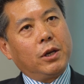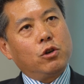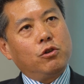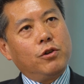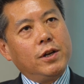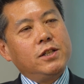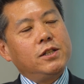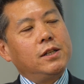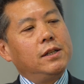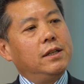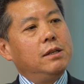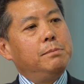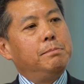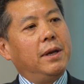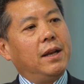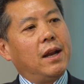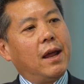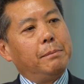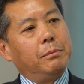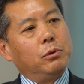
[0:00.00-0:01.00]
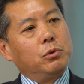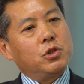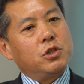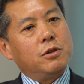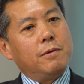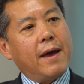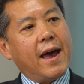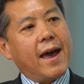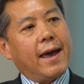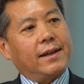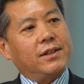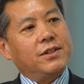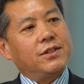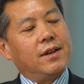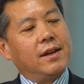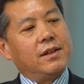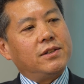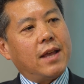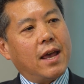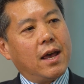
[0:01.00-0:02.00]
increasingly being able to
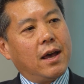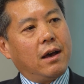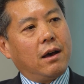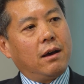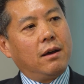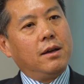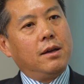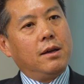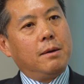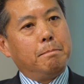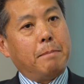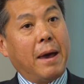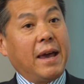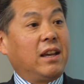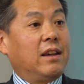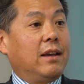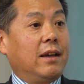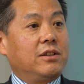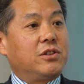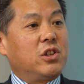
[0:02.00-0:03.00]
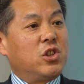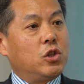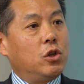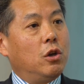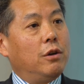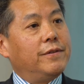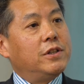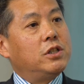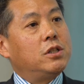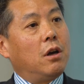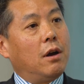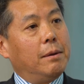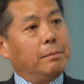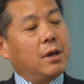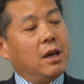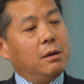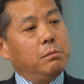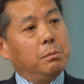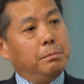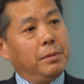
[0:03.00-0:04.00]
access our banking as a service
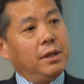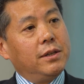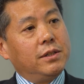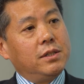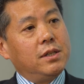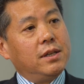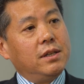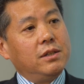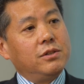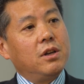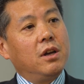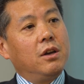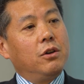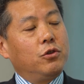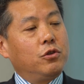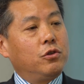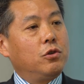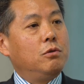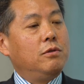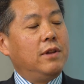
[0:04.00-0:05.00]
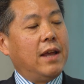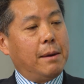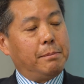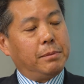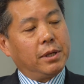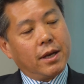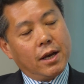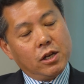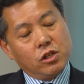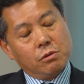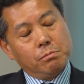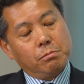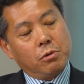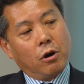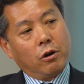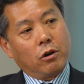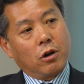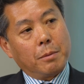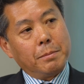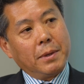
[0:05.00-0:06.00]
type capabilities through the application
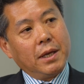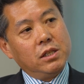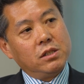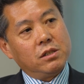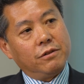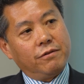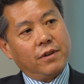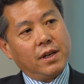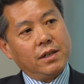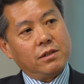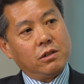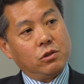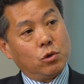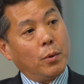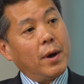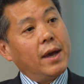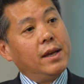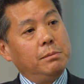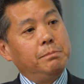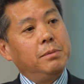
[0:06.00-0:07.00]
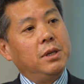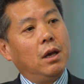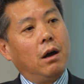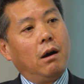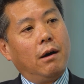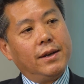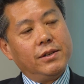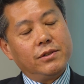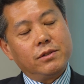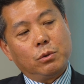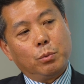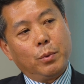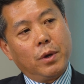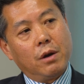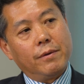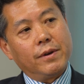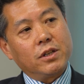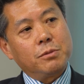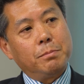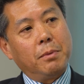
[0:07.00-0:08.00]
programming interfaces or APIs that
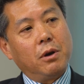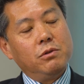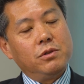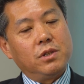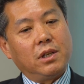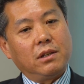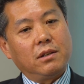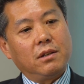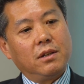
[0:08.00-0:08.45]
we are exposing.